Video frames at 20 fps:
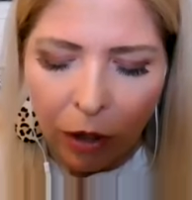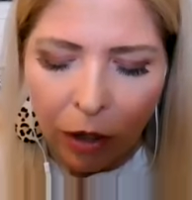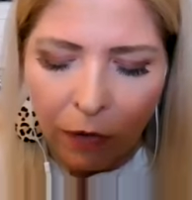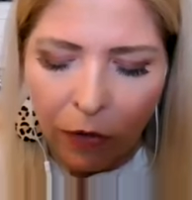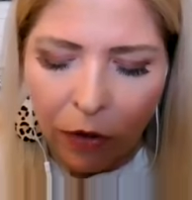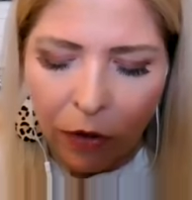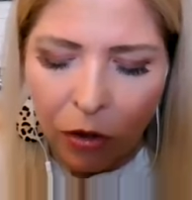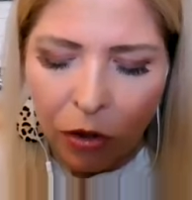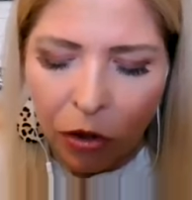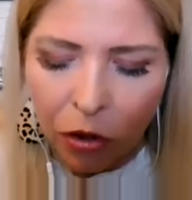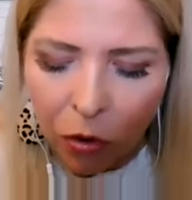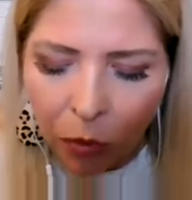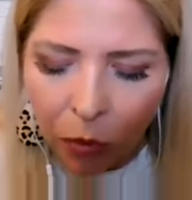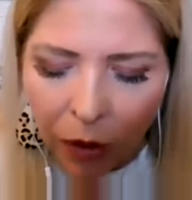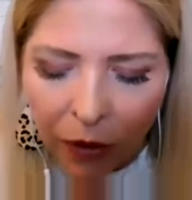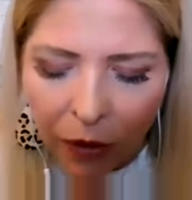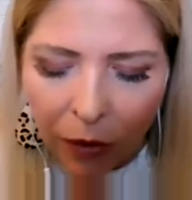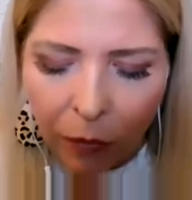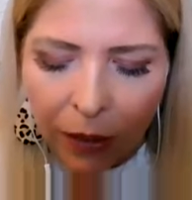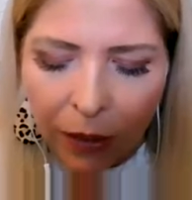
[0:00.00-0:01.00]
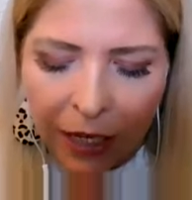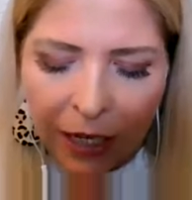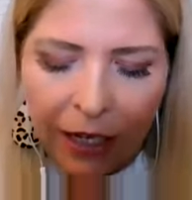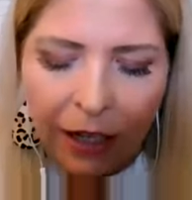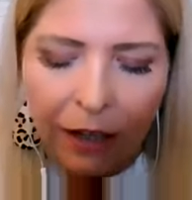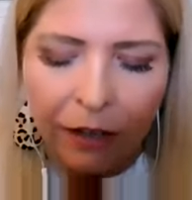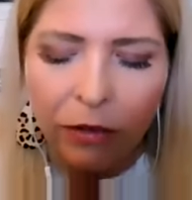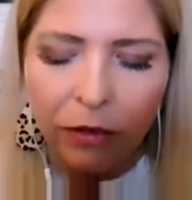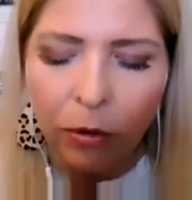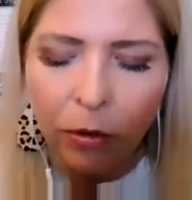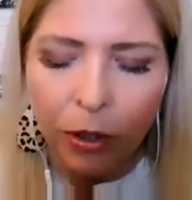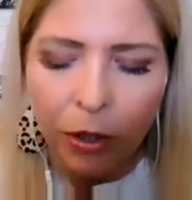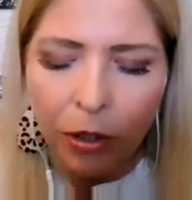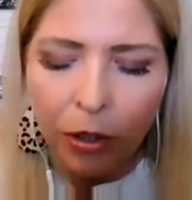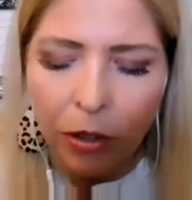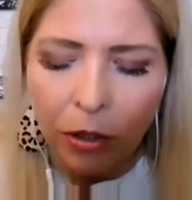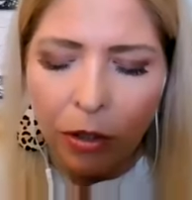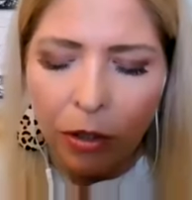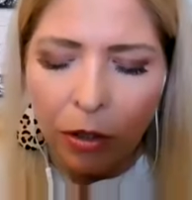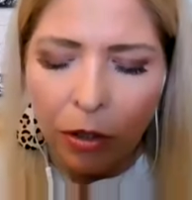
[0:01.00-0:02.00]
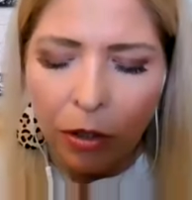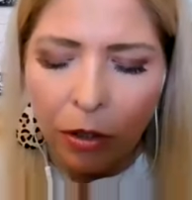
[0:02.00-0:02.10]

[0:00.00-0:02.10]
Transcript: of the joy that we have, Lord,